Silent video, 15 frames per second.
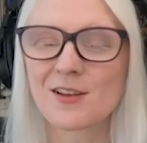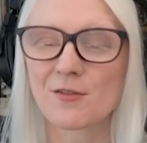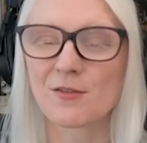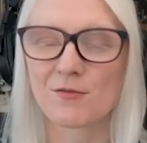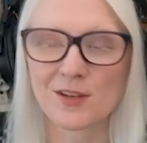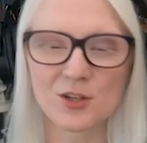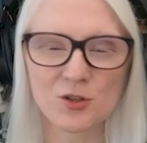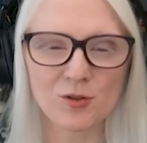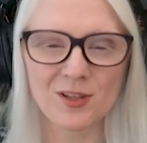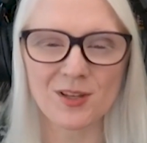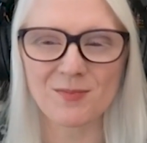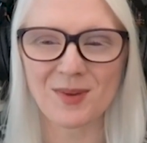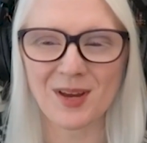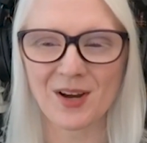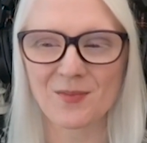visual
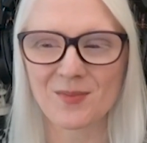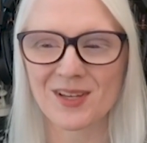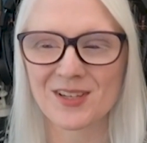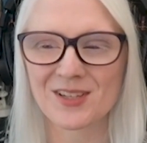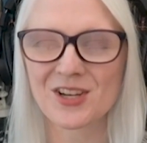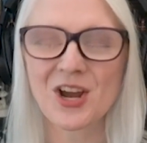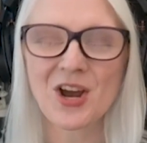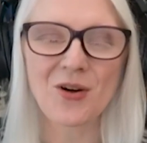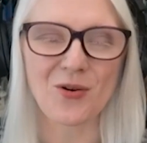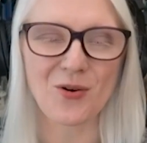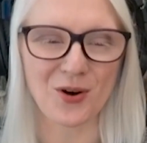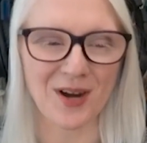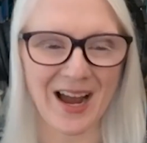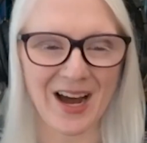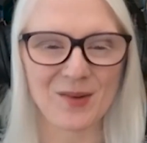impairment,
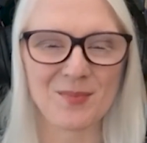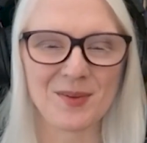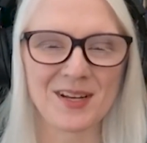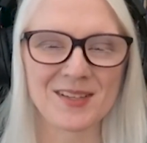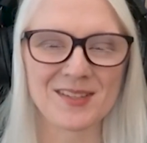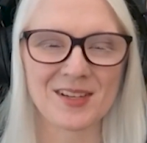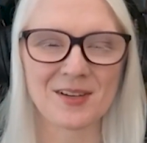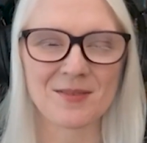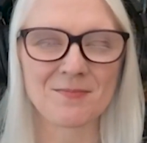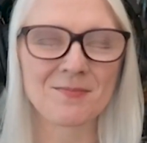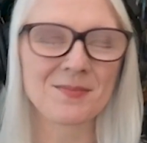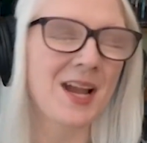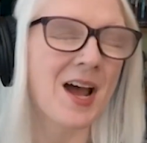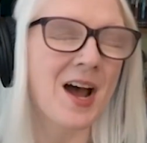or albinism.